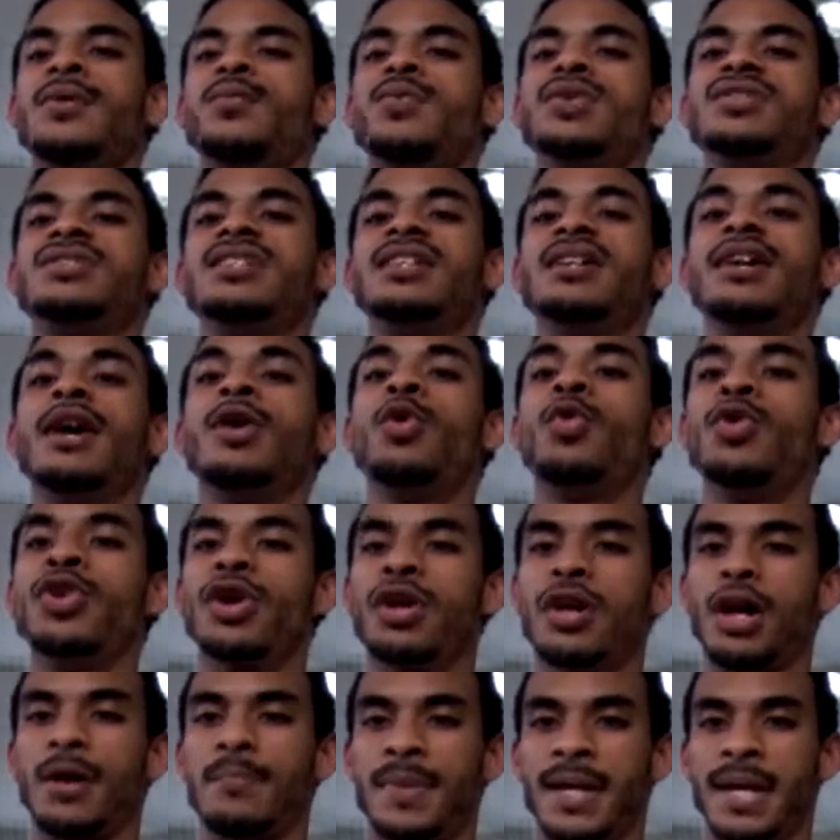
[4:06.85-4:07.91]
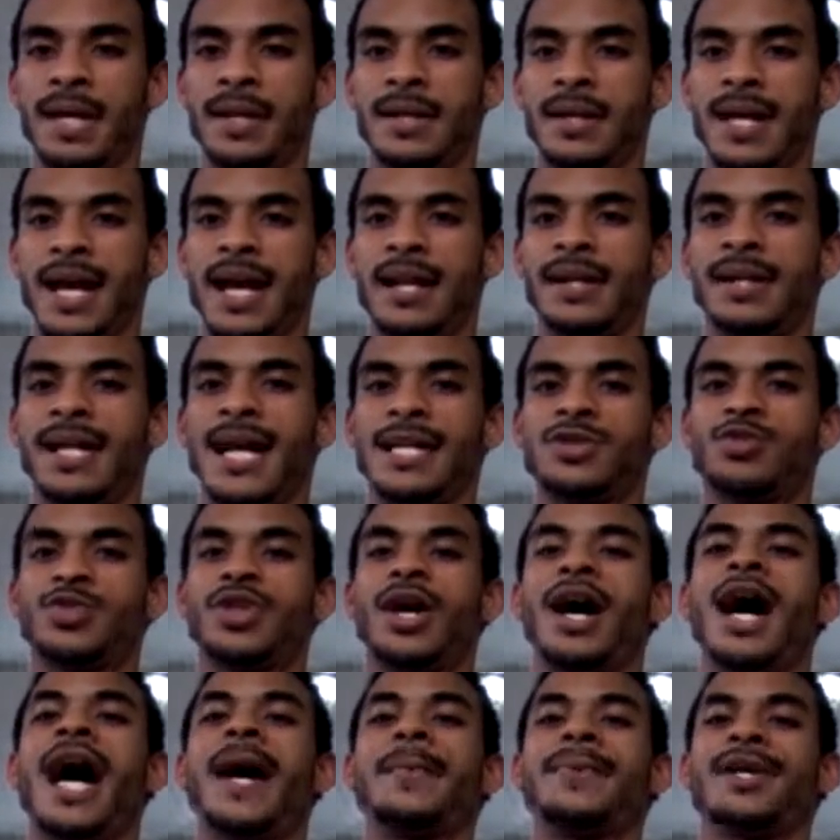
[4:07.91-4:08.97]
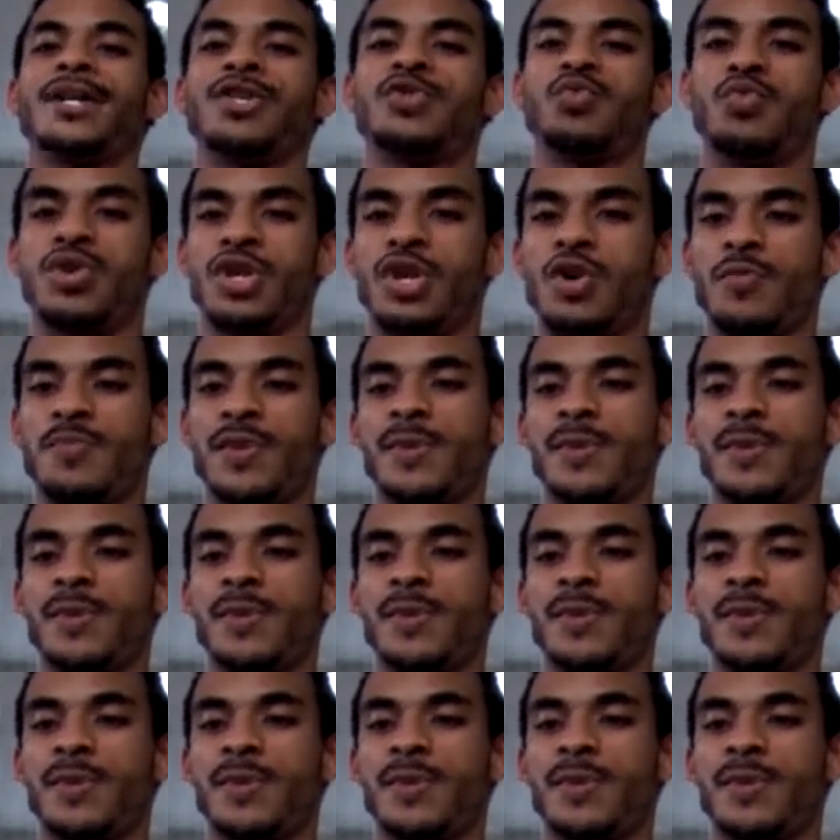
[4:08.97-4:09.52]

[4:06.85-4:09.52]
We see Kaguya come in, and that's where the hype gets real.